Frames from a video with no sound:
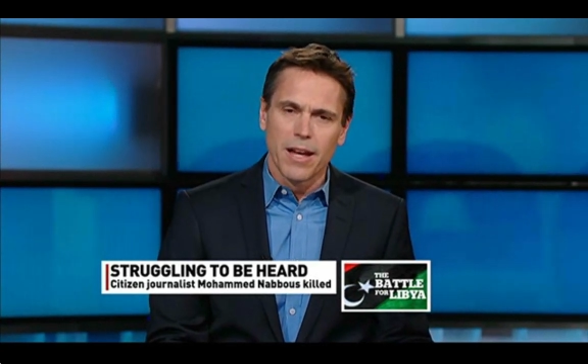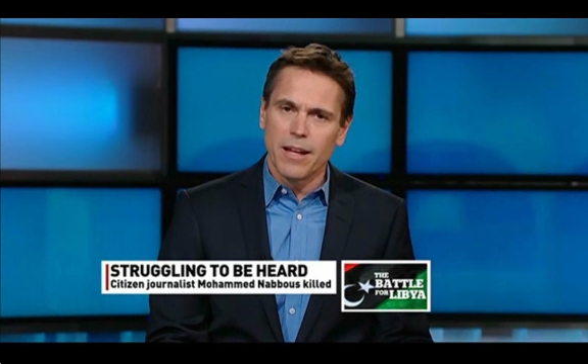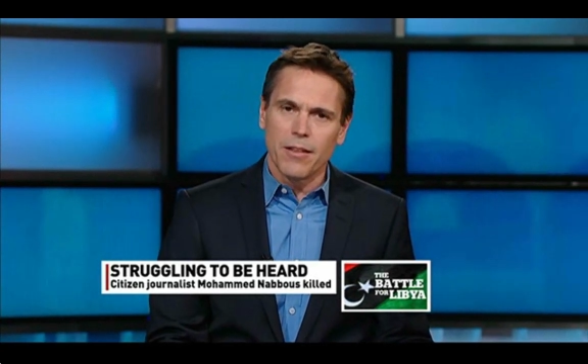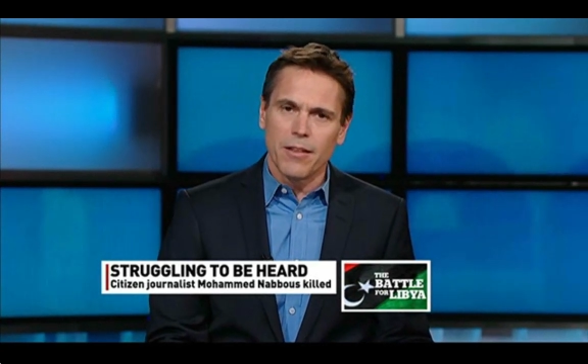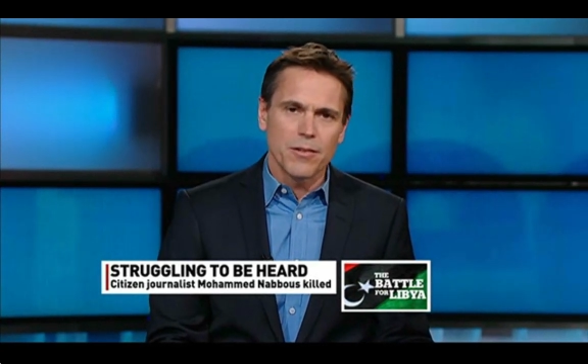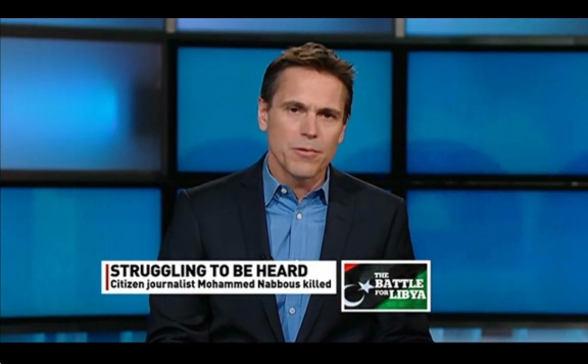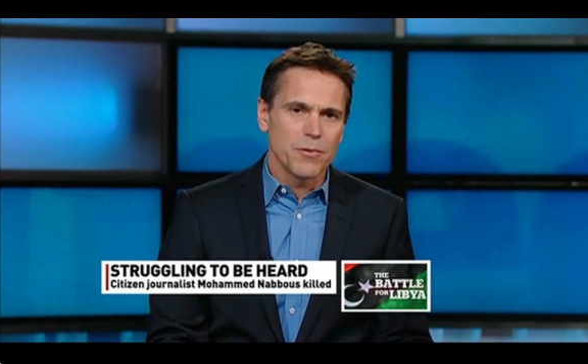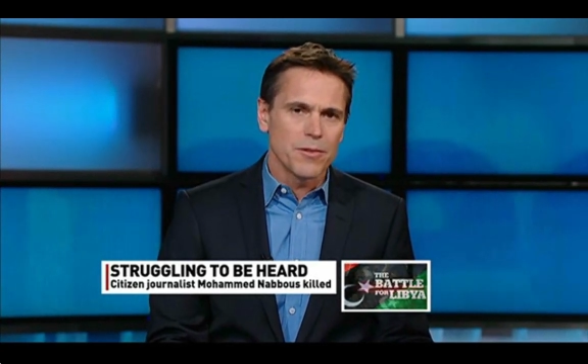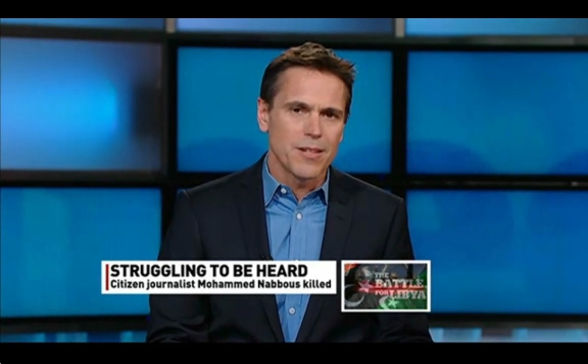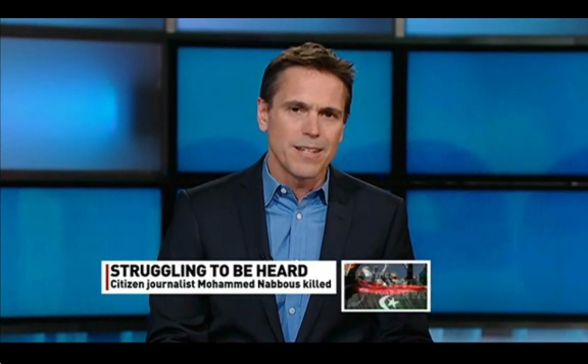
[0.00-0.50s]
Now,
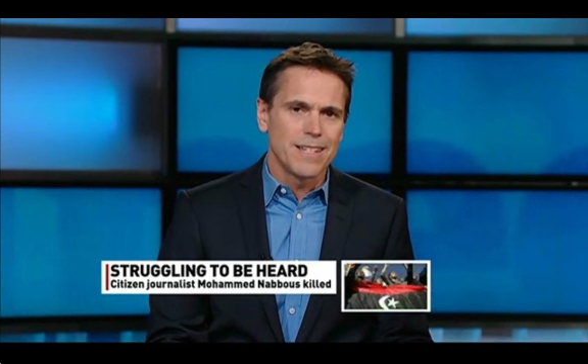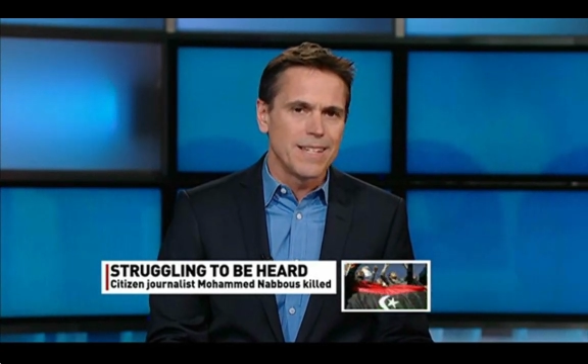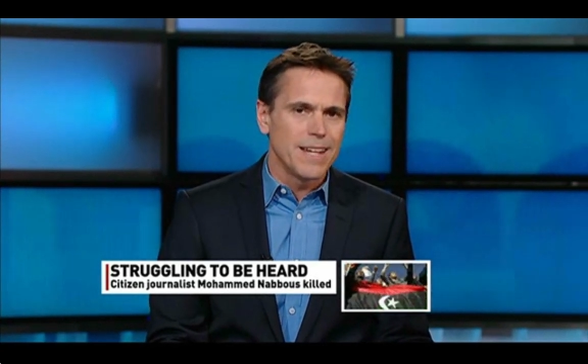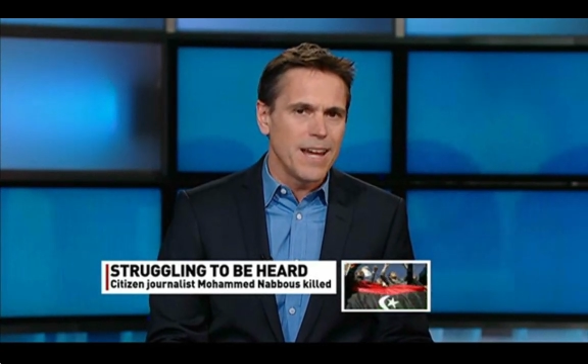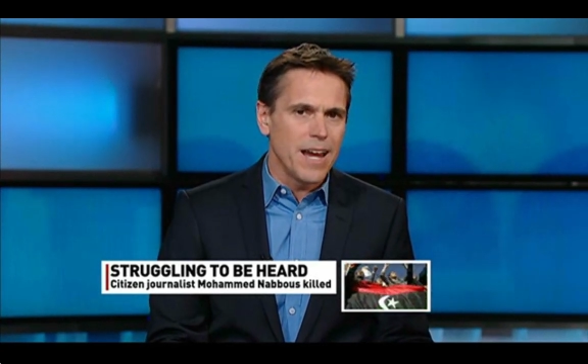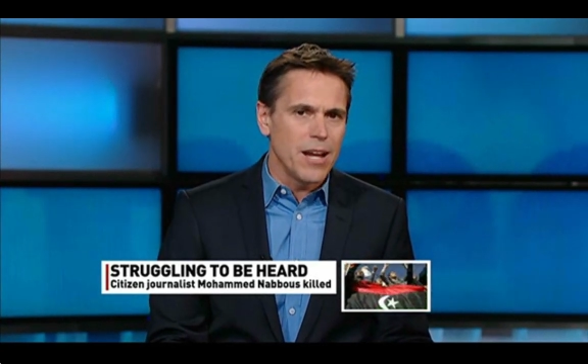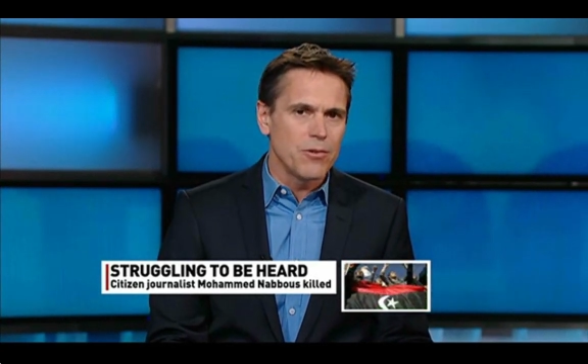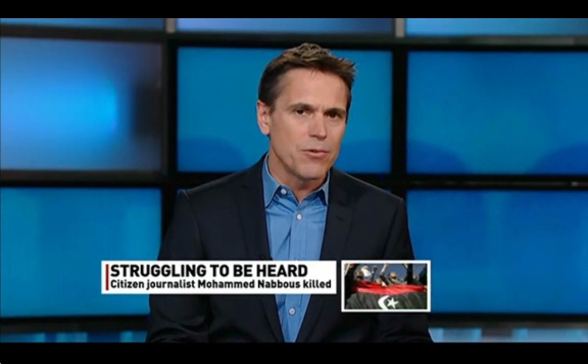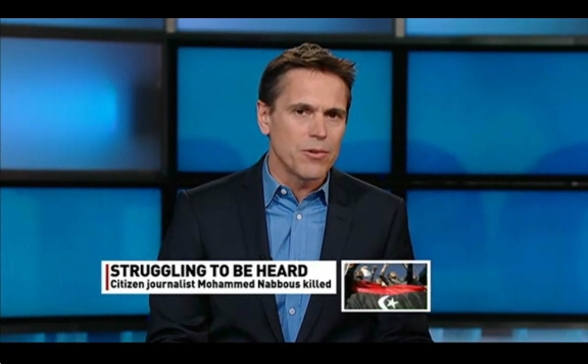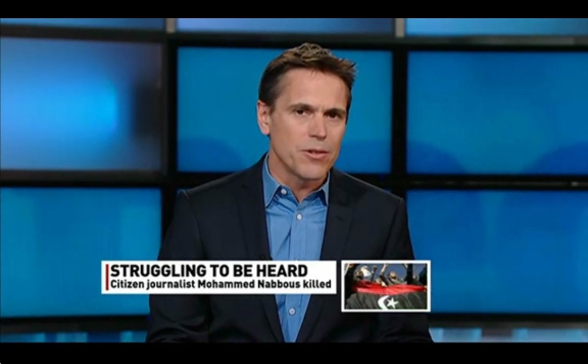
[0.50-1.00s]
this was a
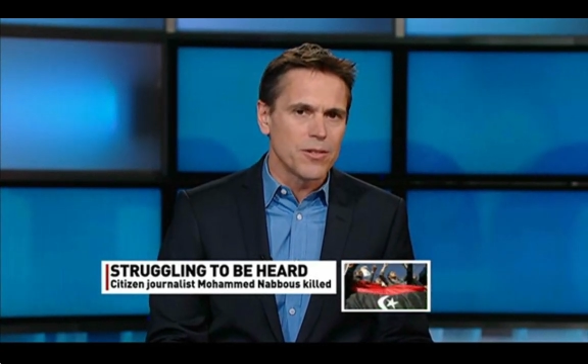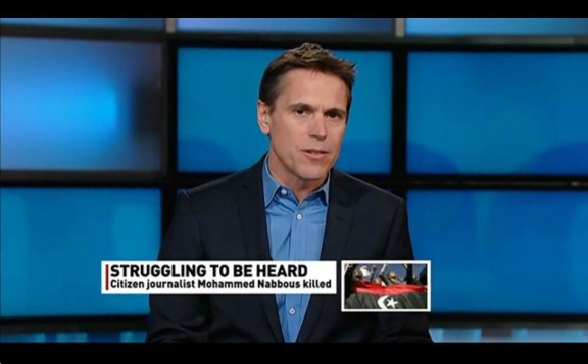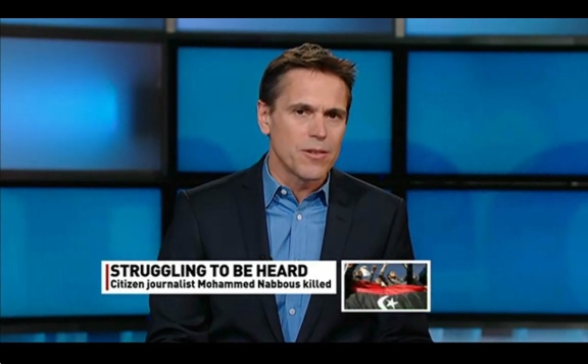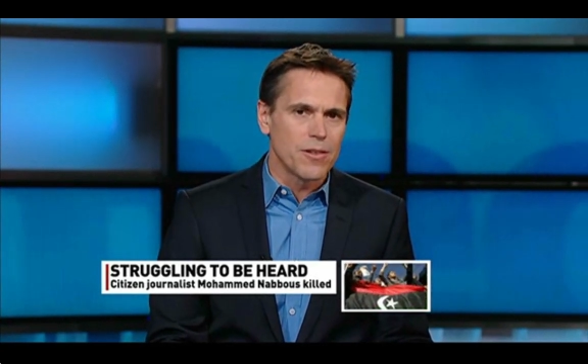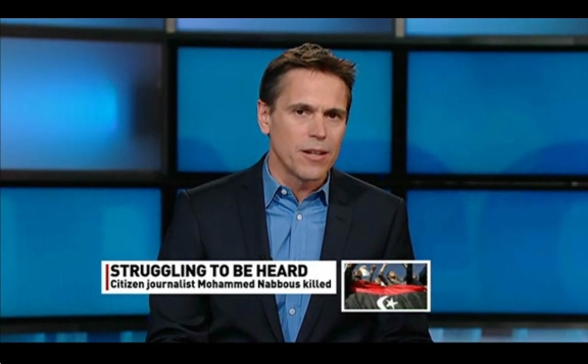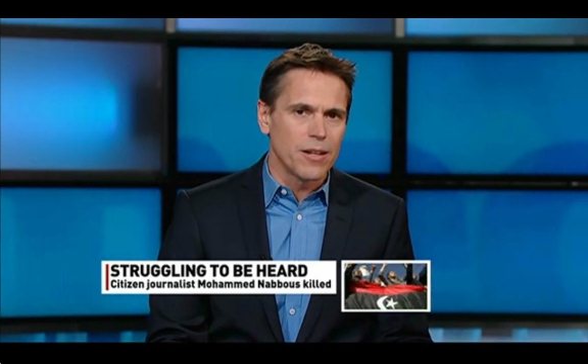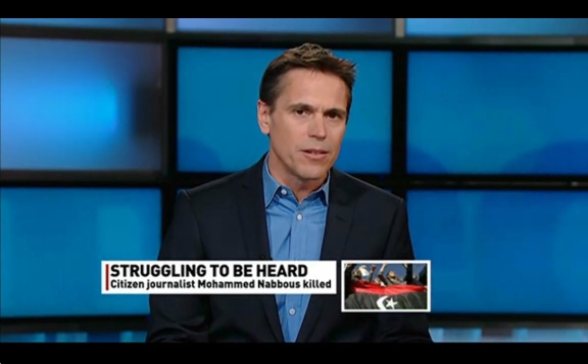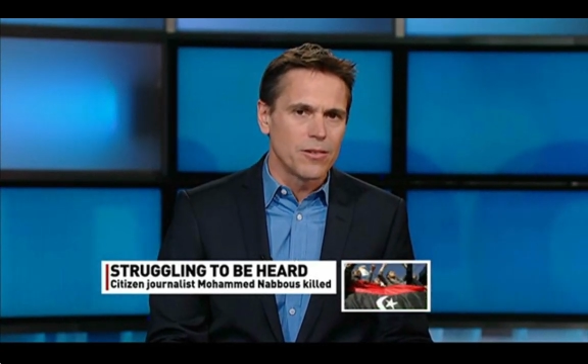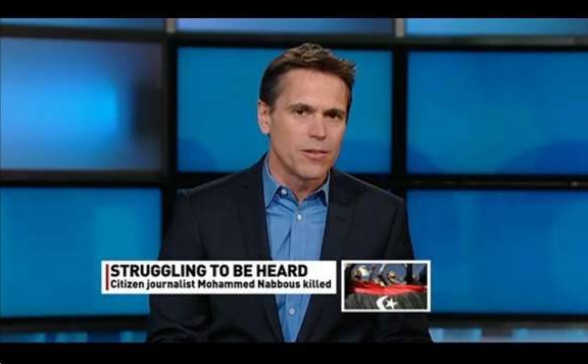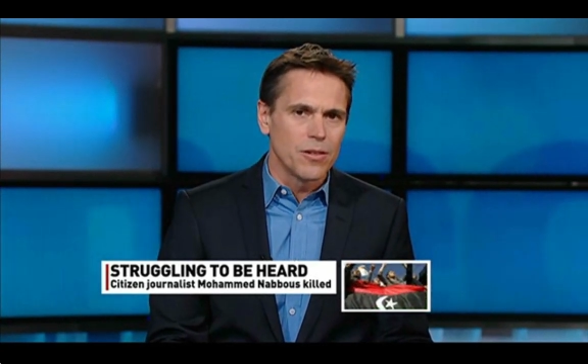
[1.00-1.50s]
dangerous
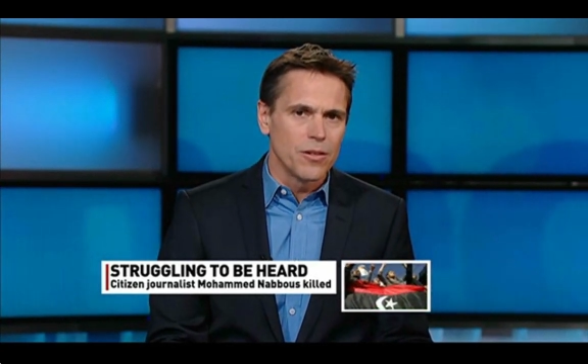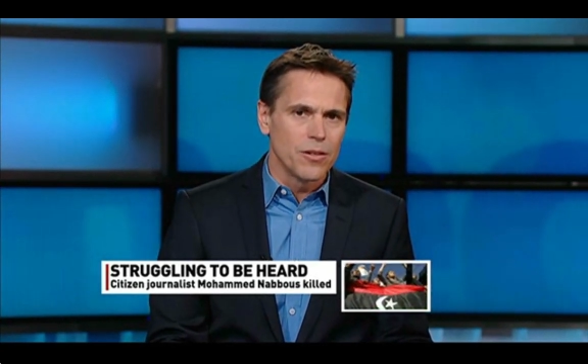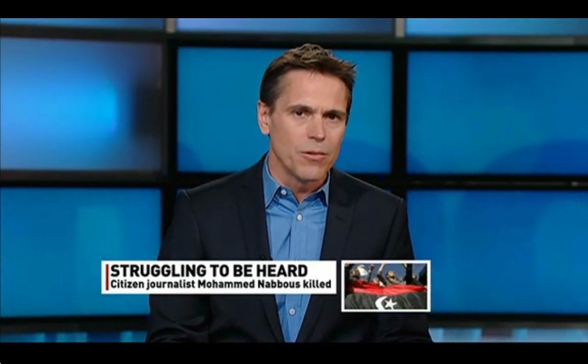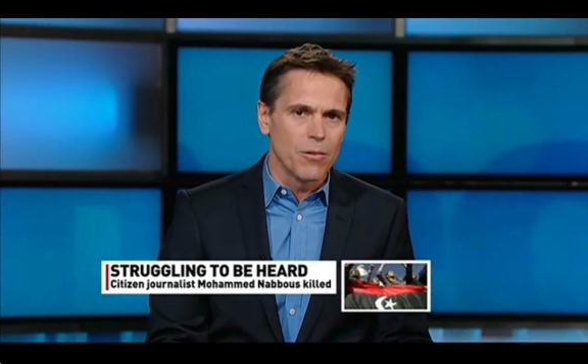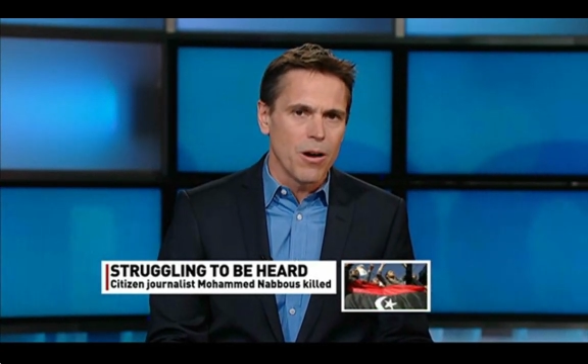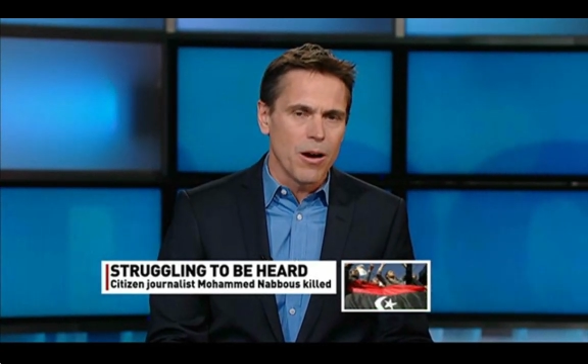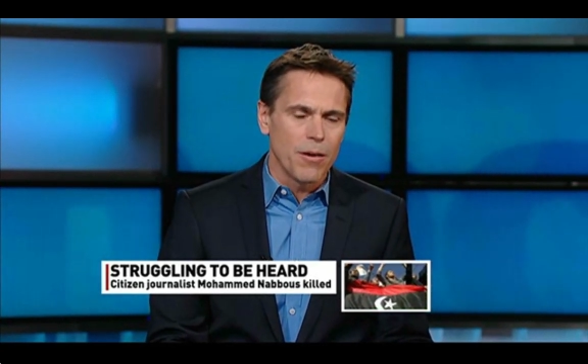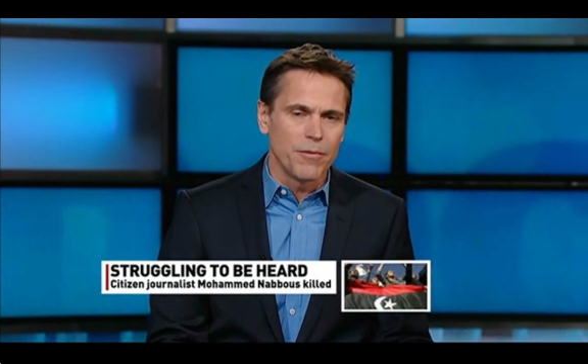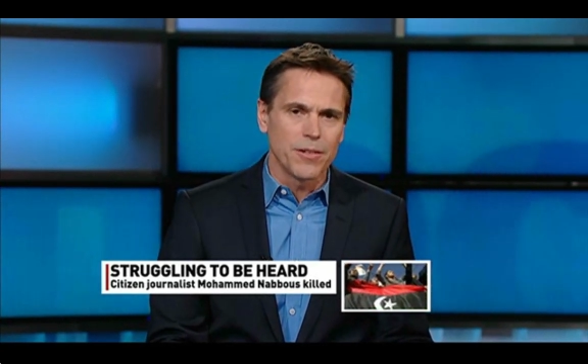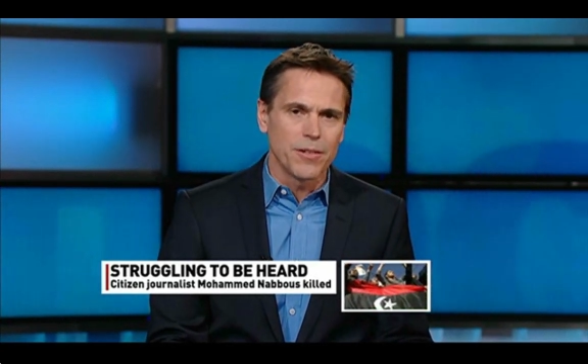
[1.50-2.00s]
thing to
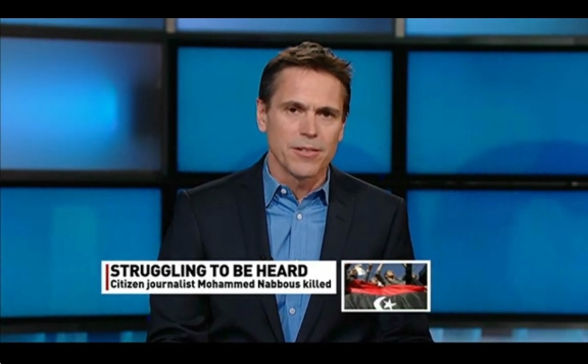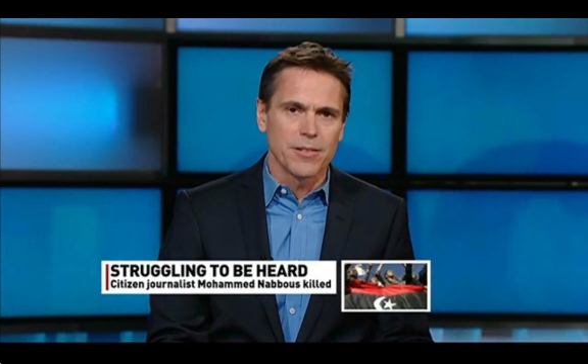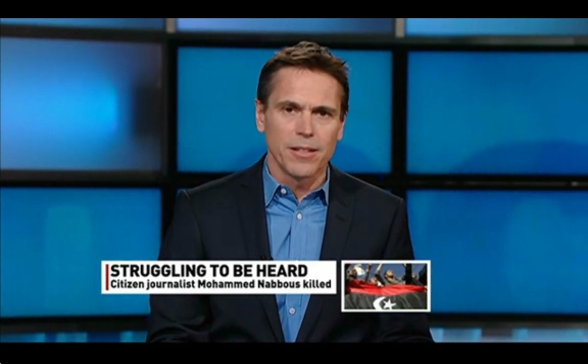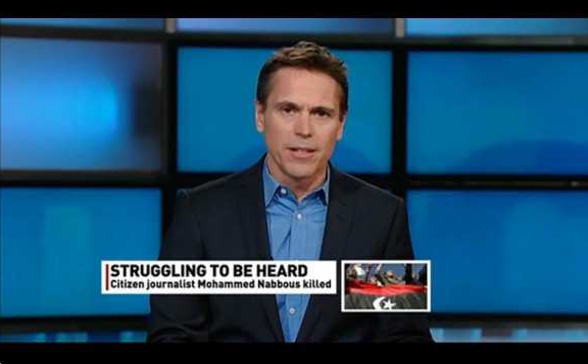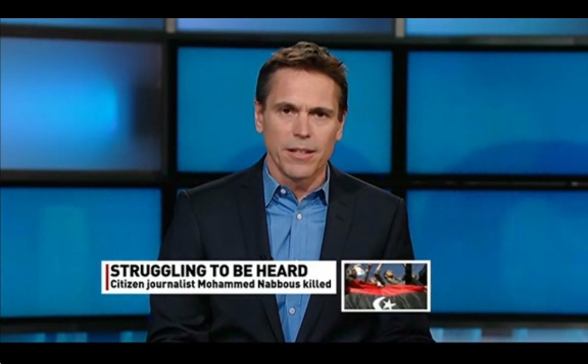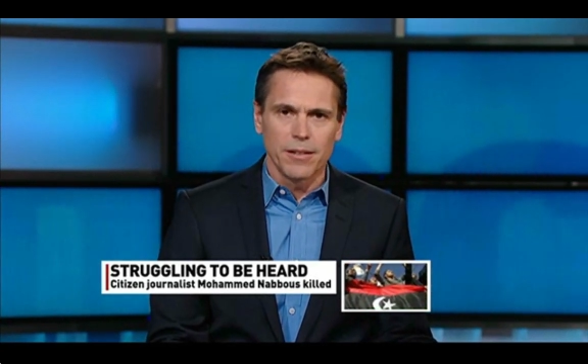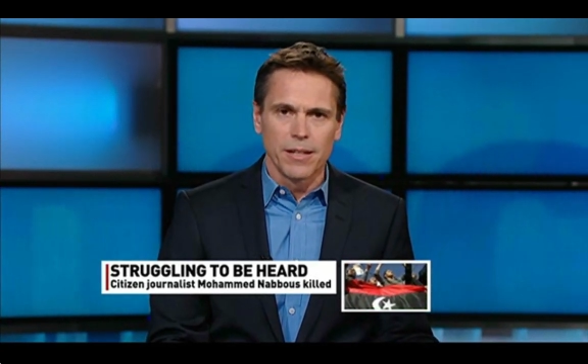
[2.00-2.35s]
do, obviously,